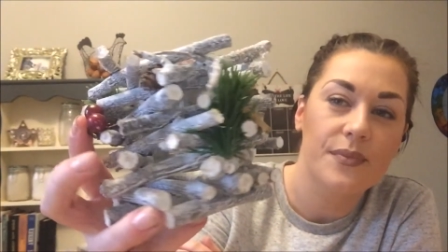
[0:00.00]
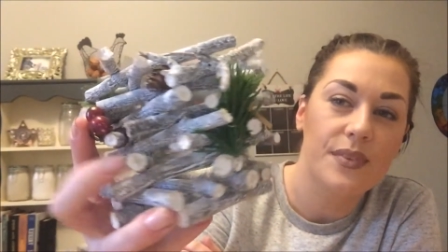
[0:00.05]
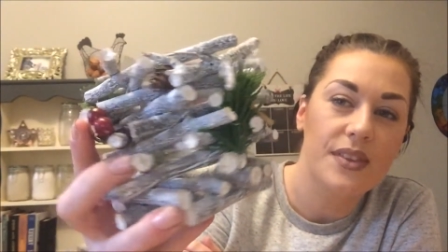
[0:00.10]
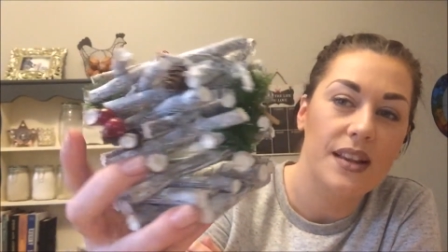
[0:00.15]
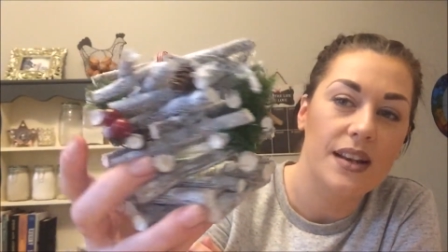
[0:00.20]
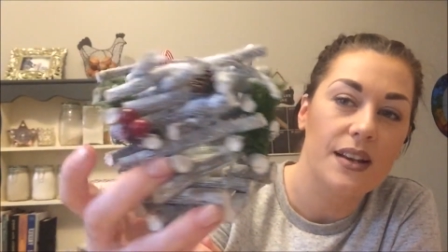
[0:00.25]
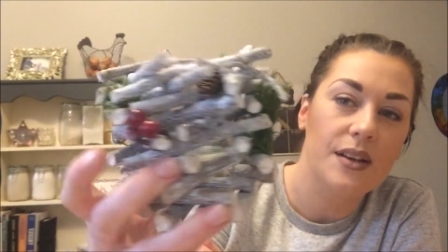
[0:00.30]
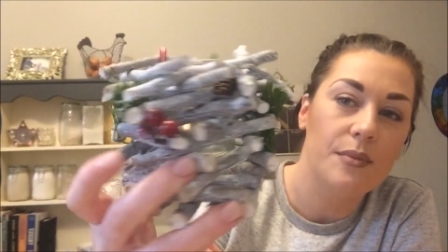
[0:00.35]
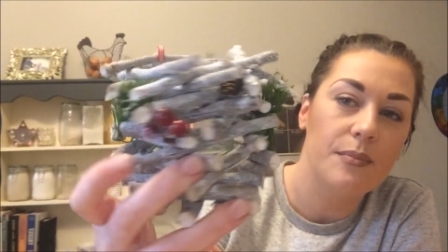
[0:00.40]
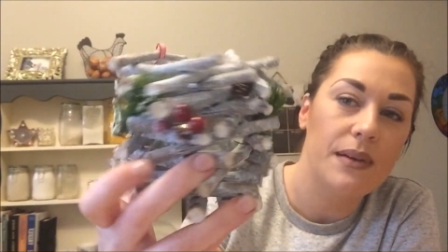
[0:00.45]

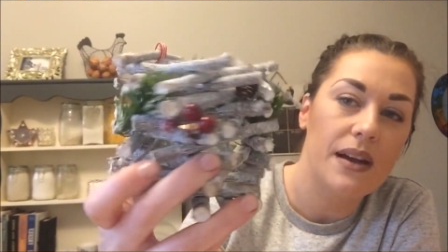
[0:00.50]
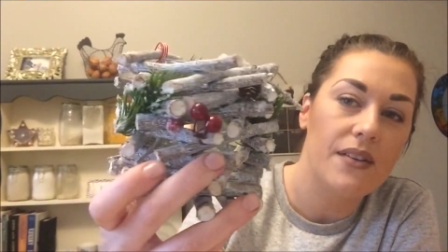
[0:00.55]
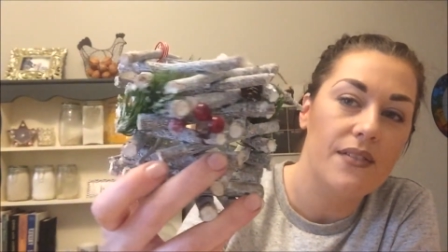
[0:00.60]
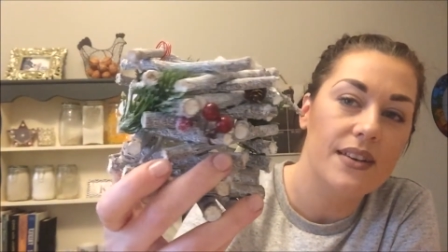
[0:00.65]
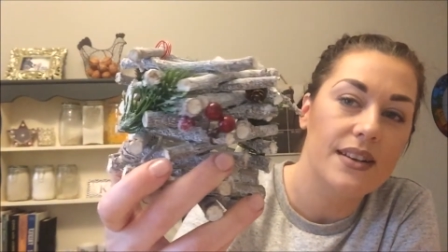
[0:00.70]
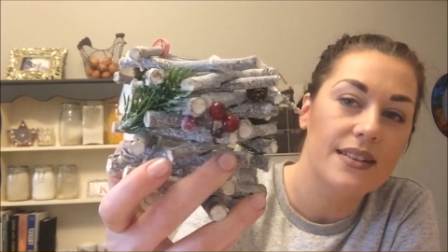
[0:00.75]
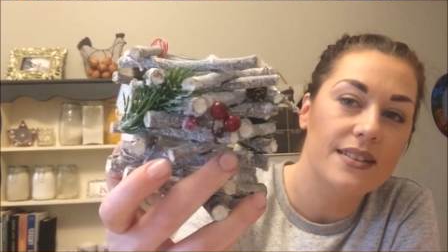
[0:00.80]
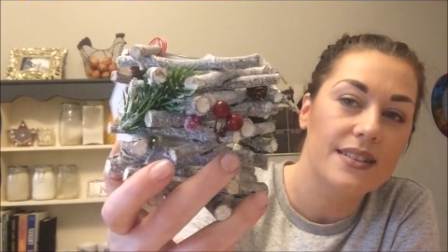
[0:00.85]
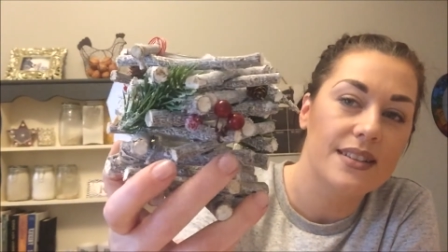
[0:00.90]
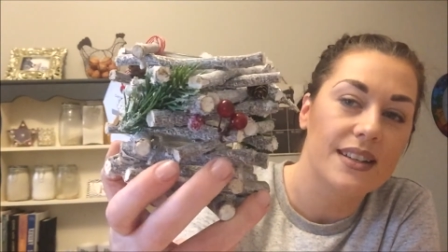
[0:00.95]
The little
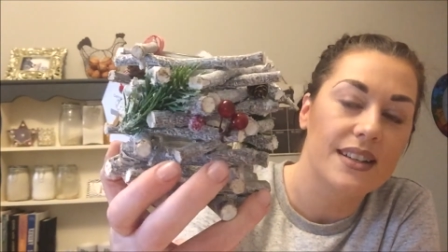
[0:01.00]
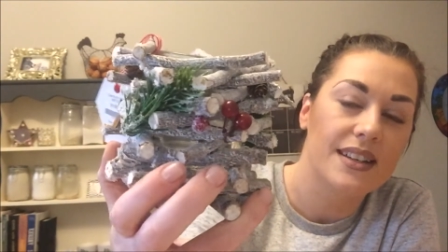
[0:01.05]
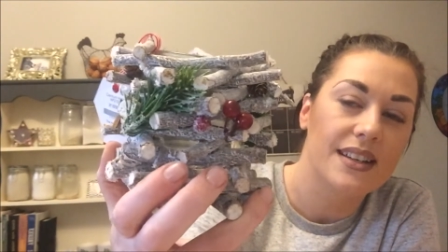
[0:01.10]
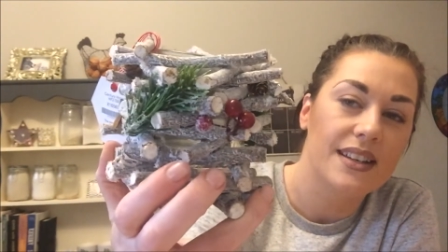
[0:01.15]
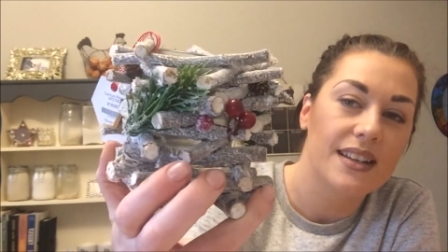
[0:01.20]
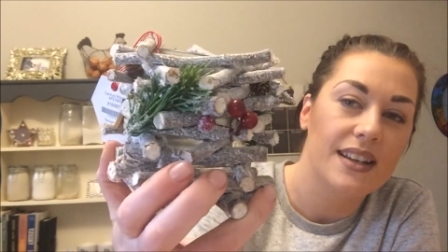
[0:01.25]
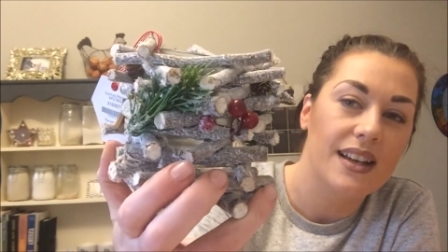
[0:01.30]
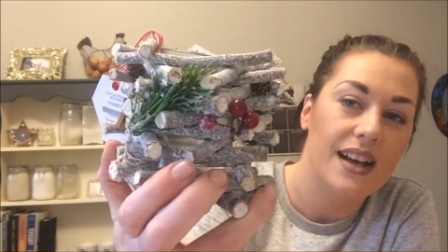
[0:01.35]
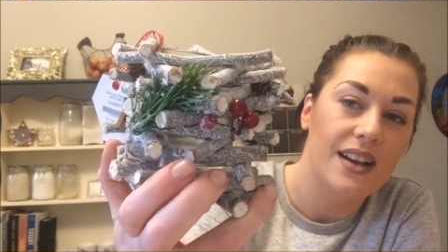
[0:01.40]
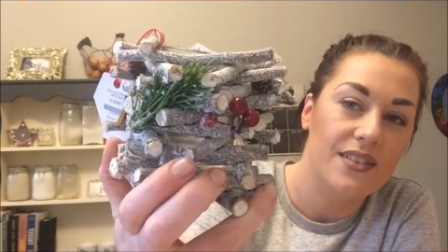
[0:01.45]
berries.
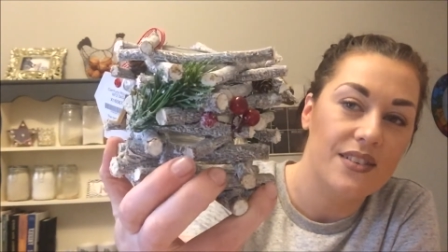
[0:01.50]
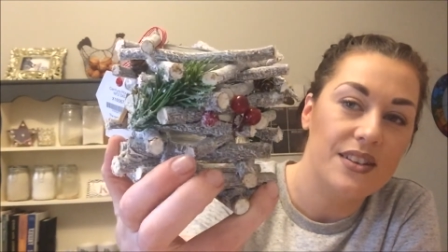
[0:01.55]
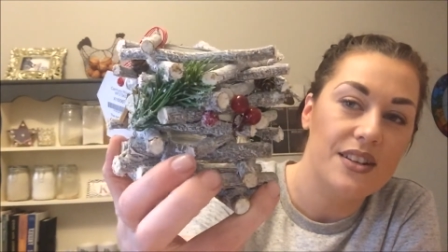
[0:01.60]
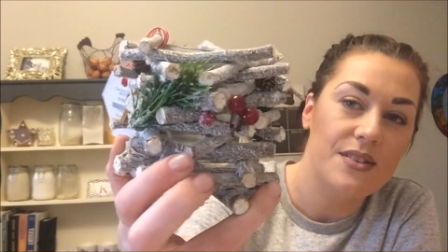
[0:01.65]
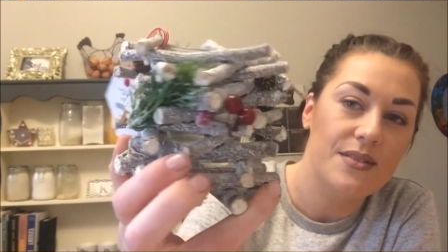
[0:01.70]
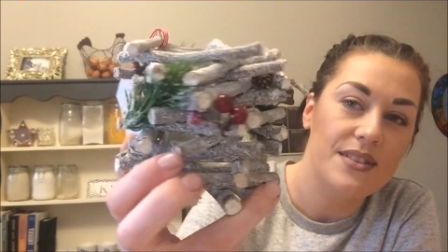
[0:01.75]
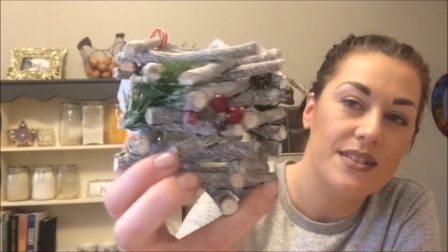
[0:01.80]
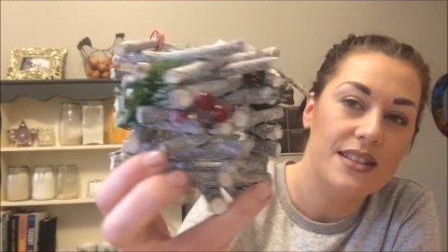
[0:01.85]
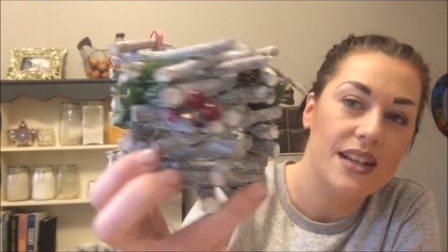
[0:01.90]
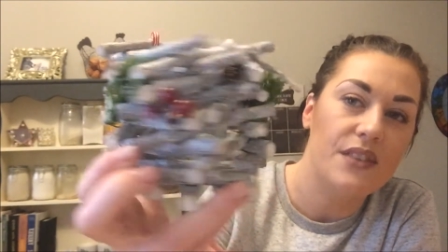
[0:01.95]
How
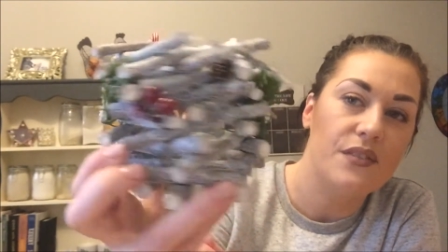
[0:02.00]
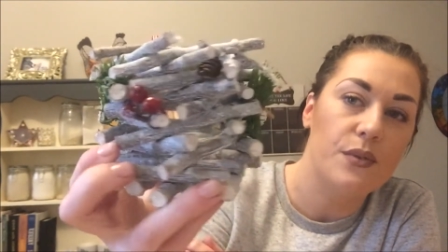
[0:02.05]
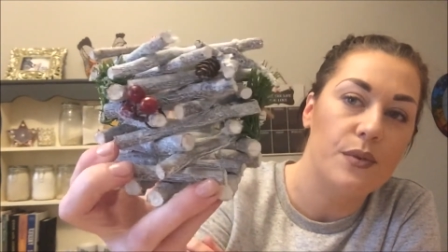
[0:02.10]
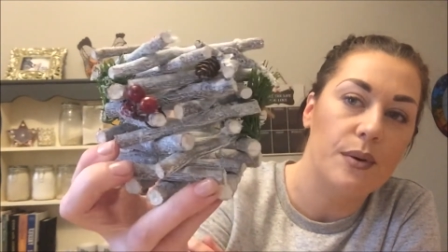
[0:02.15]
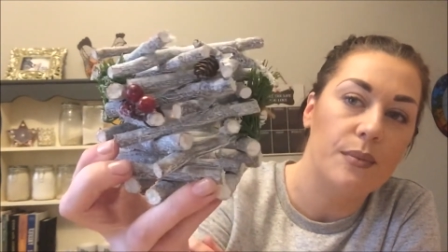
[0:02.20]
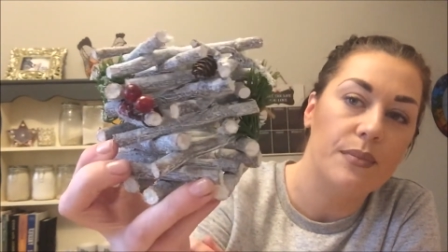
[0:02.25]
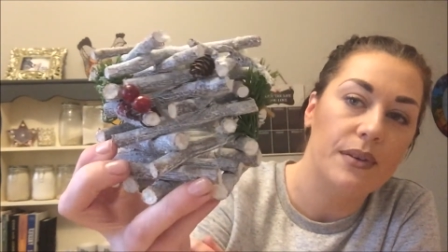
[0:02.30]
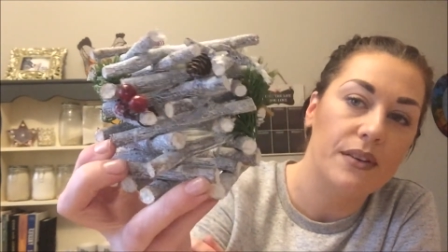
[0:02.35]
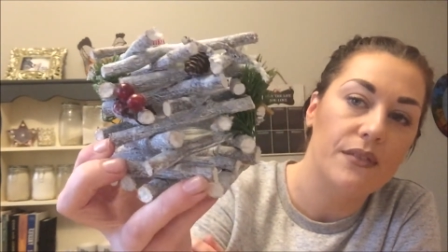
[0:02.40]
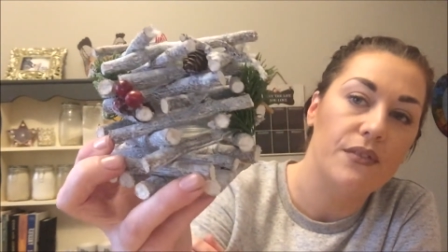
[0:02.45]
cute is that for
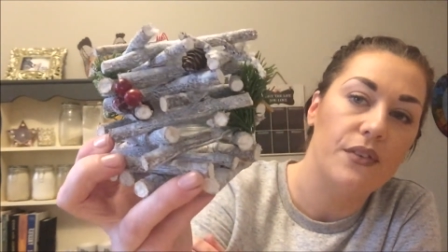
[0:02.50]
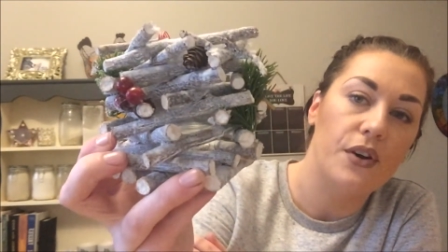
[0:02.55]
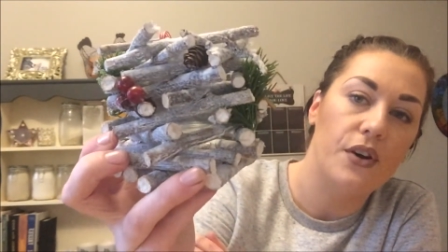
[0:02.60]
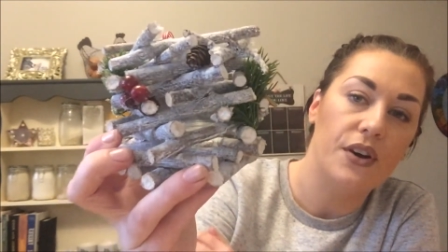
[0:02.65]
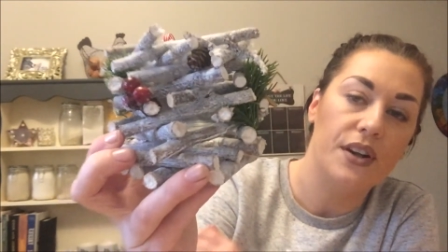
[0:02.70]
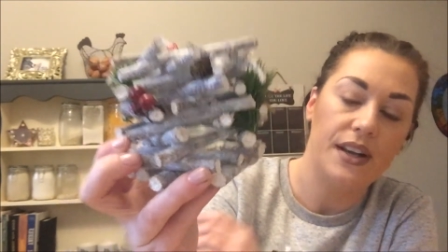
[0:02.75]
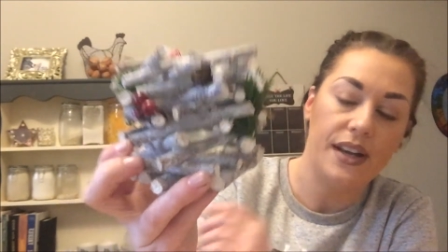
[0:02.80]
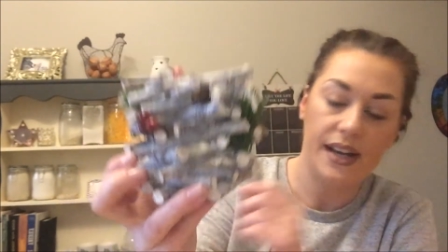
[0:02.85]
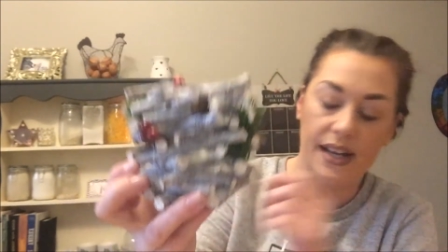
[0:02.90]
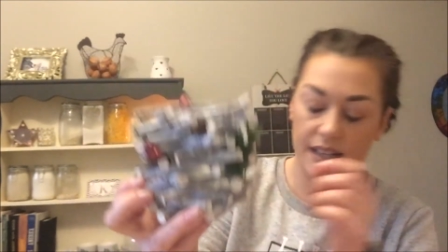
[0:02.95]

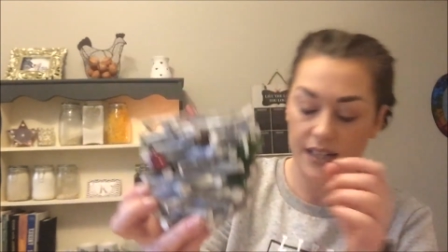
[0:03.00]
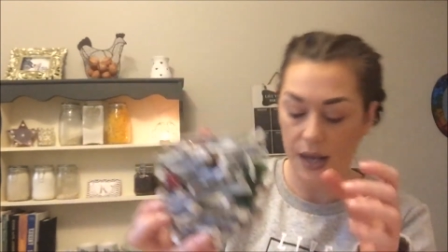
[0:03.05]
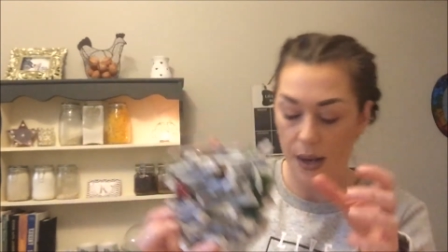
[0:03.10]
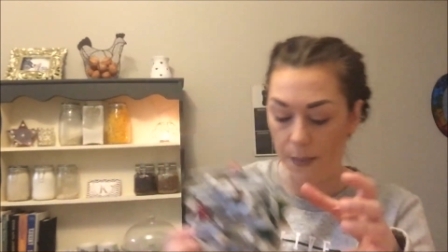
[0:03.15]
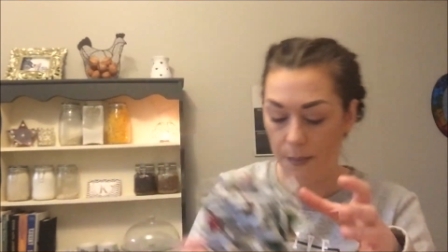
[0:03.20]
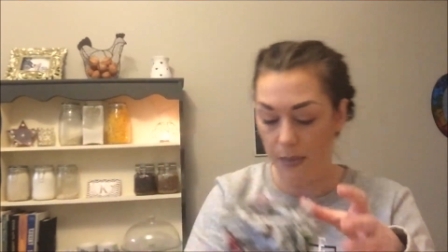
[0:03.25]
£1.49?